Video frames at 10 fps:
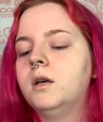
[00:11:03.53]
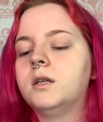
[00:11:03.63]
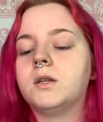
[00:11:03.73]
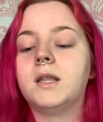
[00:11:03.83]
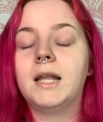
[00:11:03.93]

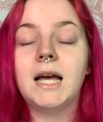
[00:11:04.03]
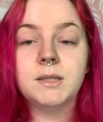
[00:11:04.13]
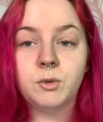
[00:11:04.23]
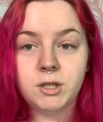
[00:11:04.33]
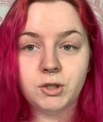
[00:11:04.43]
So the
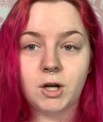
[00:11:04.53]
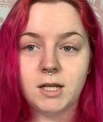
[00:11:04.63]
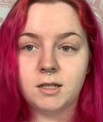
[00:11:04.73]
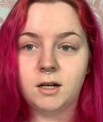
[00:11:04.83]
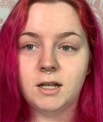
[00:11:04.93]
last
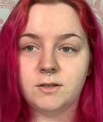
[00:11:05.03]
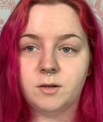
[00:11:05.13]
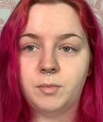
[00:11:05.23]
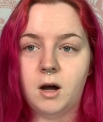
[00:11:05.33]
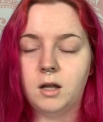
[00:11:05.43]
moisturizer is
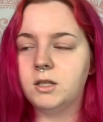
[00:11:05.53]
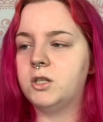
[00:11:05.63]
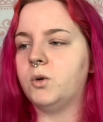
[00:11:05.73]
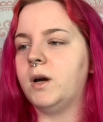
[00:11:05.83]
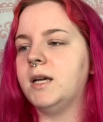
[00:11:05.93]
from Paula's
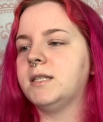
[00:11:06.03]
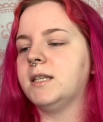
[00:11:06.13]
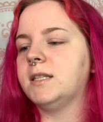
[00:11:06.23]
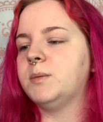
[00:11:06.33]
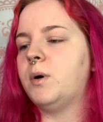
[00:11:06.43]
Choice.
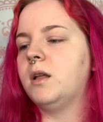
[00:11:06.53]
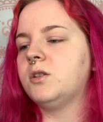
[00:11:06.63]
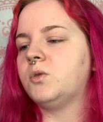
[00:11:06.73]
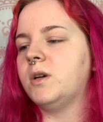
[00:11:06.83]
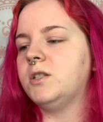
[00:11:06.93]
This is
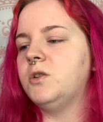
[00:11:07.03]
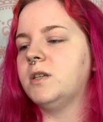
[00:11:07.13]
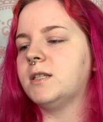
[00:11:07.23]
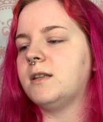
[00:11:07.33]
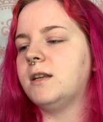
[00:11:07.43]
Paula's Choice Youth
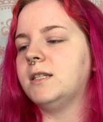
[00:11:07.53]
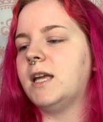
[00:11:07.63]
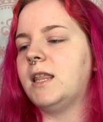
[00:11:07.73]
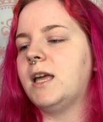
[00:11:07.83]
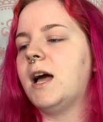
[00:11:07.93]
Extending
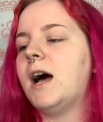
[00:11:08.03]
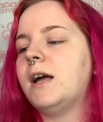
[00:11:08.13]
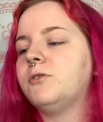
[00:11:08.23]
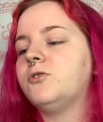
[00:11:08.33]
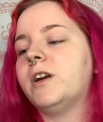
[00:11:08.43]
Daily
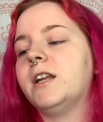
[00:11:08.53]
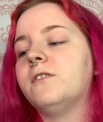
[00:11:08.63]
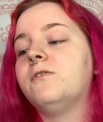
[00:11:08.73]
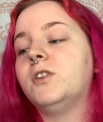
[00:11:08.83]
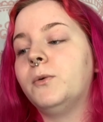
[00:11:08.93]

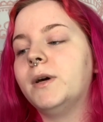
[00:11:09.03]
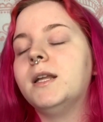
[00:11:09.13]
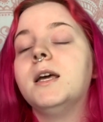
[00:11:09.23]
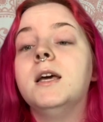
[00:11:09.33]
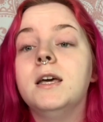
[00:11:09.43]
Hydrating Fluid.
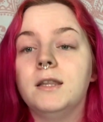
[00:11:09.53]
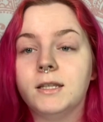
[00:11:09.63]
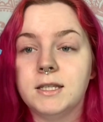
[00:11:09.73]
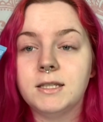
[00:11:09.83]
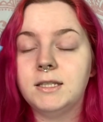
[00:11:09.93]

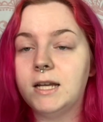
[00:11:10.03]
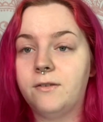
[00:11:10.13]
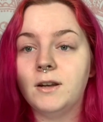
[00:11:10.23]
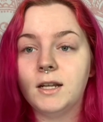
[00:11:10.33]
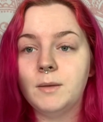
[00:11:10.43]
This is
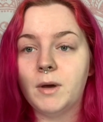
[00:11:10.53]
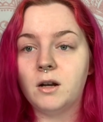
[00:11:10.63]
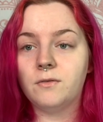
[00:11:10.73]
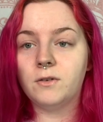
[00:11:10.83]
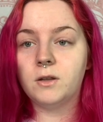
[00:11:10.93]
definitely
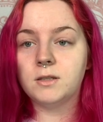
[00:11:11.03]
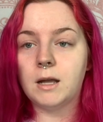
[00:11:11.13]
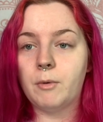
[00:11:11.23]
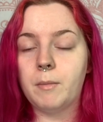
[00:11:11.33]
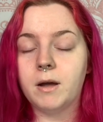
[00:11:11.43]
better for the
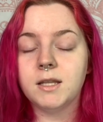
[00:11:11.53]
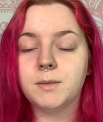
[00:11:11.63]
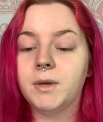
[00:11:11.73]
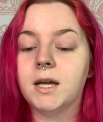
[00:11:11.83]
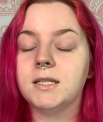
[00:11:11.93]
summer months
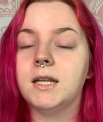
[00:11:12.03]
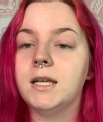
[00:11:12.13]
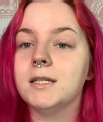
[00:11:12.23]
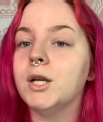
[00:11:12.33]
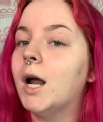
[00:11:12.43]
because it
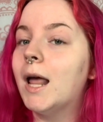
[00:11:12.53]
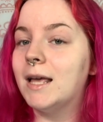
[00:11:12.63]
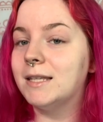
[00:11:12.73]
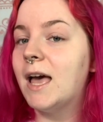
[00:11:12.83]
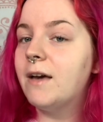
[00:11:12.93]
is not
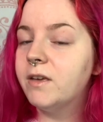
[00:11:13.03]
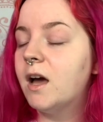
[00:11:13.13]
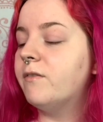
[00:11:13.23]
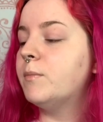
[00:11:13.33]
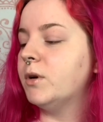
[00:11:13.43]
as heavy
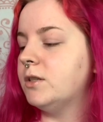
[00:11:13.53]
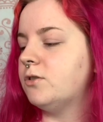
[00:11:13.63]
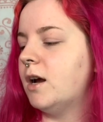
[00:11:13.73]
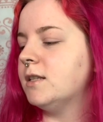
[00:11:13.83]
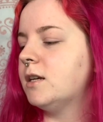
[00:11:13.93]
of a
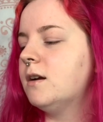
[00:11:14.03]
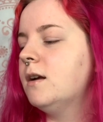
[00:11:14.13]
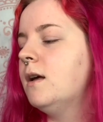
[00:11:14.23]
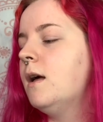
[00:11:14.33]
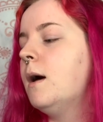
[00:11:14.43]
moisturizer,
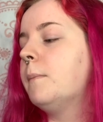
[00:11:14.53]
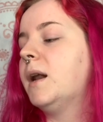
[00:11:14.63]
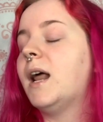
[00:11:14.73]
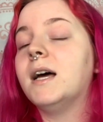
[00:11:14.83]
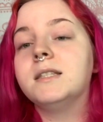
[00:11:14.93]

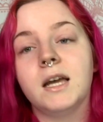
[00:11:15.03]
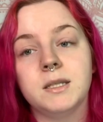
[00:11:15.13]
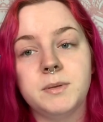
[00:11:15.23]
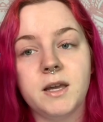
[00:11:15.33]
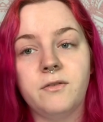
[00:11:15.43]
but it has
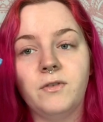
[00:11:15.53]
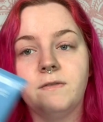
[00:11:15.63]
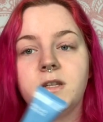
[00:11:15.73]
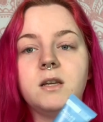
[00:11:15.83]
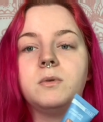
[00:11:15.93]
SPF
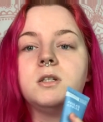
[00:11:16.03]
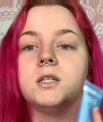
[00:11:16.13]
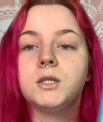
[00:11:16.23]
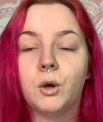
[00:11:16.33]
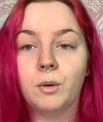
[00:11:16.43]
50, which is
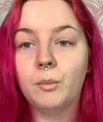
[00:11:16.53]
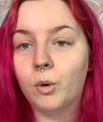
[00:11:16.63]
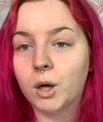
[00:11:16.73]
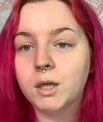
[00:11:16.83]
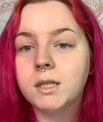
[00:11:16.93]
so
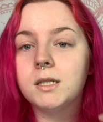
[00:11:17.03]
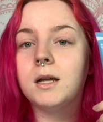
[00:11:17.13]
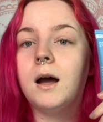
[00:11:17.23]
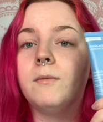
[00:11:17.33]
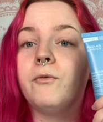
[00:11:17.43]
important
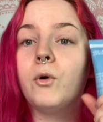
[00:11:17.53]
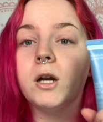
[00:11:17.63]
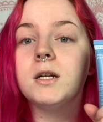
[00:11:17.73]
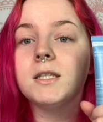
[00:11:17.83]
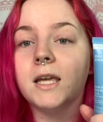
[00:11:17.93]
for
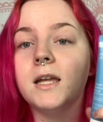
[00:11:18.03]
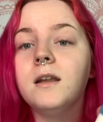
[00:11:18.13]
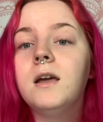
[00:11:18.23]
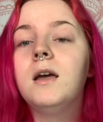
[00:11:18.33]
your skin.